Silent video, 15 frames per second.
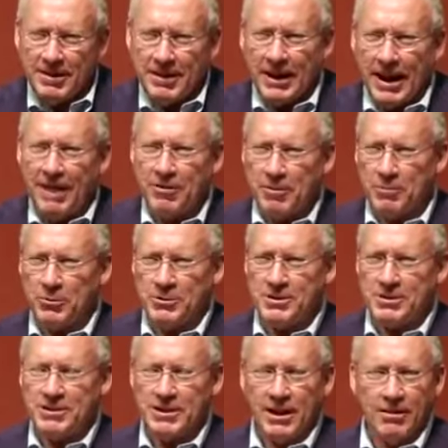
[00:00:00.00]
And then have the
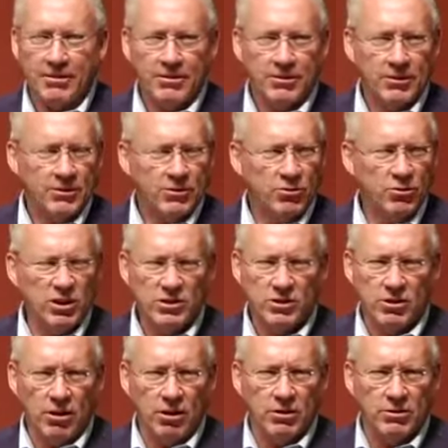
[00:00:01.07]
person say, "Who are you
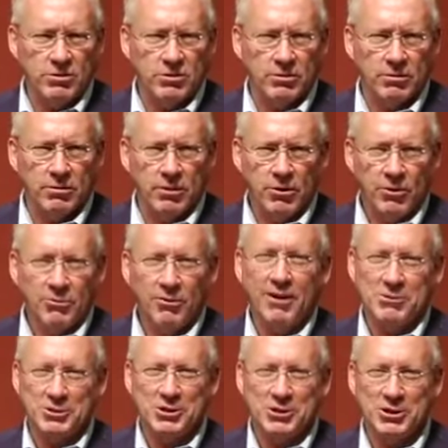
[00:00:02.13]
talking to?"
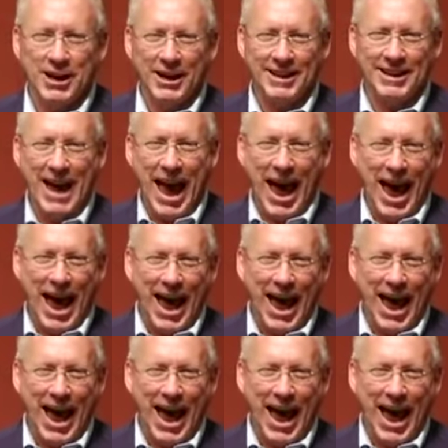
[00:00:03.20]
"Well, I was just checking."